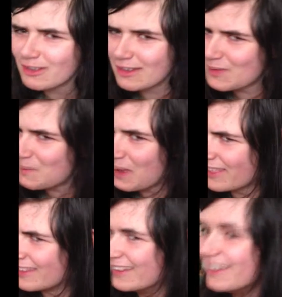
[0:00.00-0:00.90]
show this to
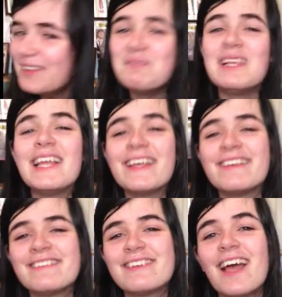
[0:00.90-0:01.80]
Bassett.
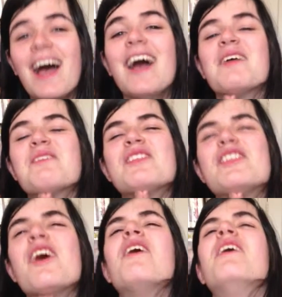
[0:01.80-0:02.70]
Please. I'm
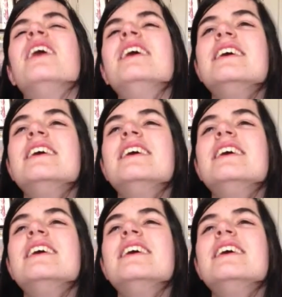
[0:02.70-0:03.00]
so... No.